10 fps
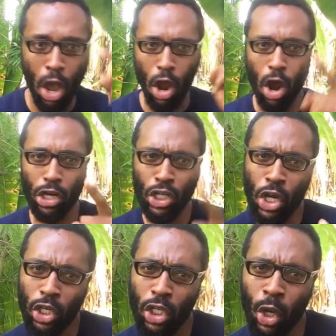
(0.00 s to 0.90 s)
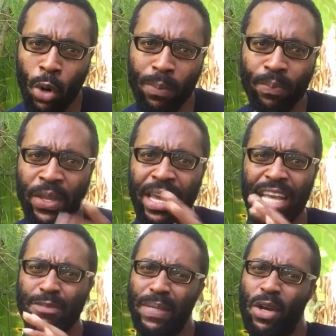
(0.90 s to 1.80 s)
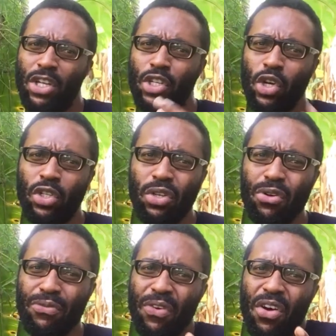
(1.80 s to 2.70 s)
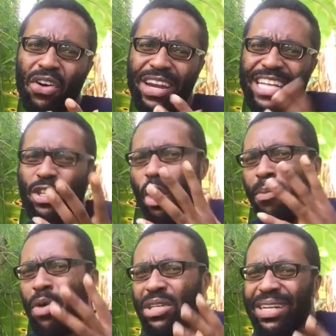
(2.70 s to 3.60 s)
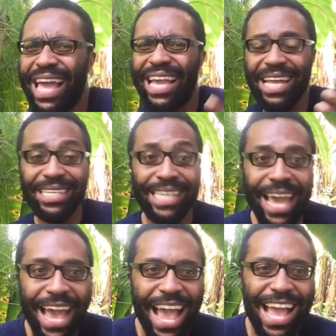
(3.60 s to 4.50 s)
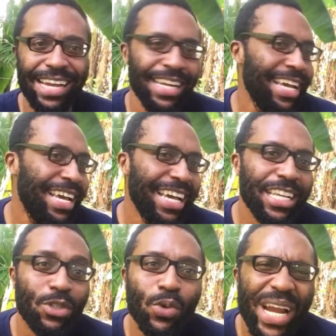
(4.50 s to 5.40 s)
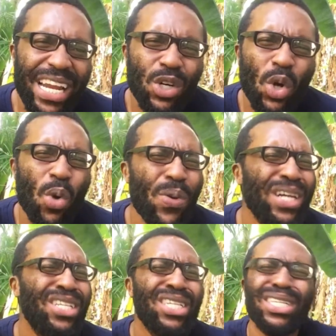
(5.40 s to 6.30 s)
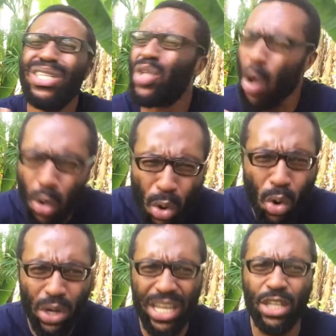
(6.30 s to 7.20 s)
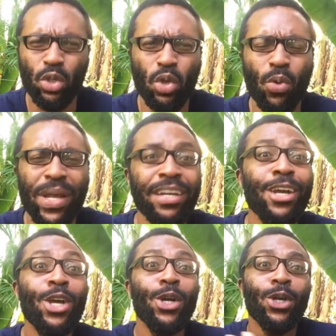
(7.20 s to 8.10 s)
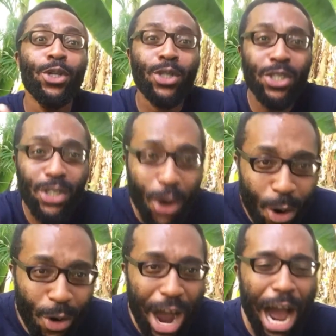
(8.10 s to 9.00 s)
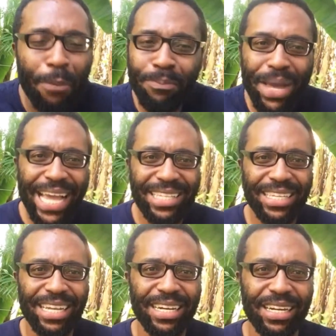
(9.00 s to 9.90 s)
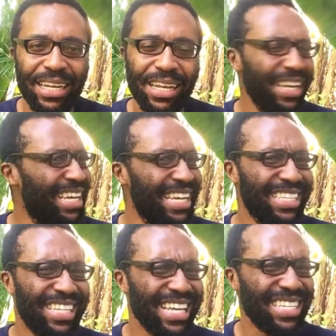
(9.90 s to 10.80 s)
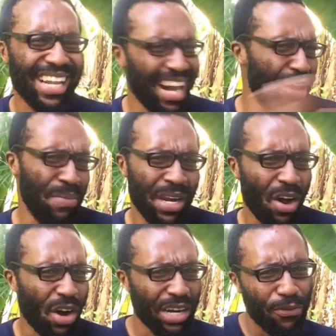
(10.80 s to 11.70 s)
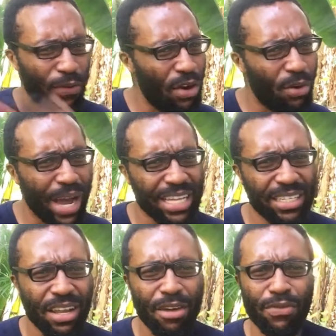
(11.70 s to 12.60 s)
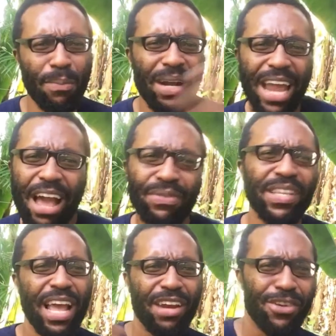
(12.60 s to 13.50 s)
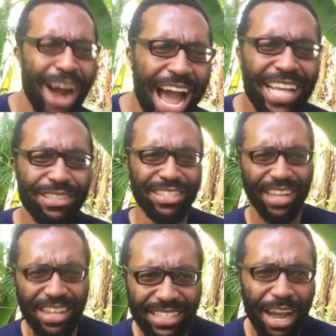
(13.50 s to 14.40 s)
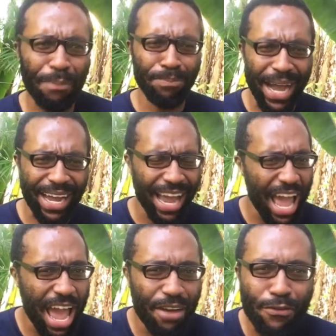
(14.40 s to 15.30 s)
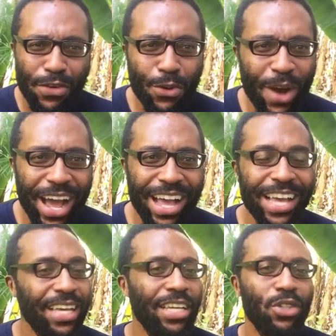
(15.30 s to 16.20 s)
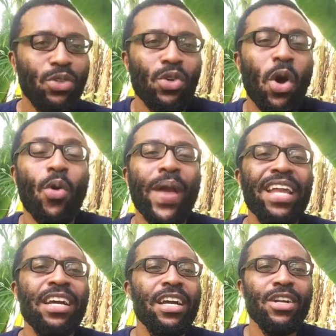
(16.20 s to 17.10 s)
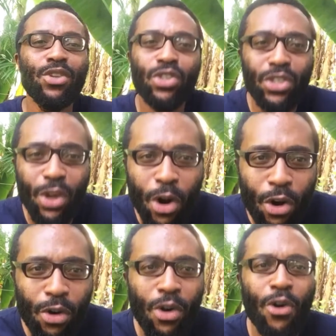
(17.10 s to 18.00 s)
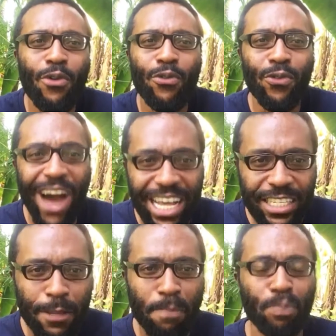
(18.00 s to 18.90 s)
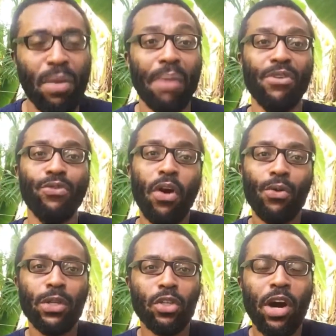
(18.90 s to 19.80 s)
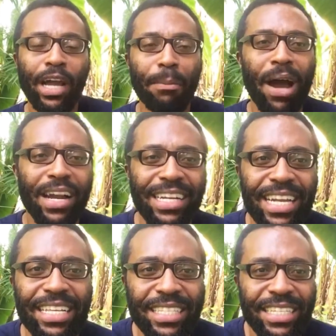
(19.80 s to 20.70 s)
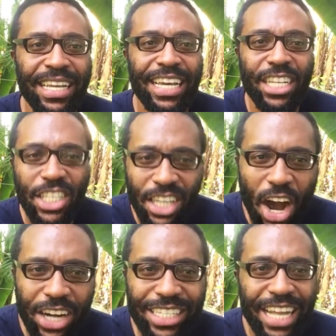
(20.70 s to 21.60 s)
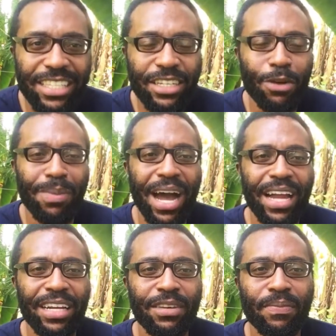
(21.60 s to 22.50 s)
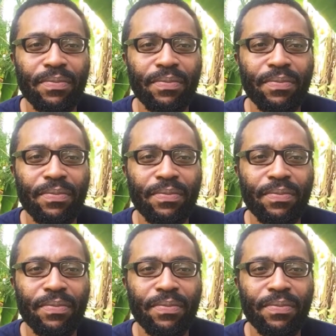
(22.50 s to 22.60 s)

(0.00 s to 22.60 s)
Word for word: on YouTube. He's been on YouTube for, let's say, almost like a year, and he's really doing so good. He's doing so amazing. He's just claiming all the followers from left and right, center, back, everywhere. He's growing so fast. But before we talk about this young gentleman,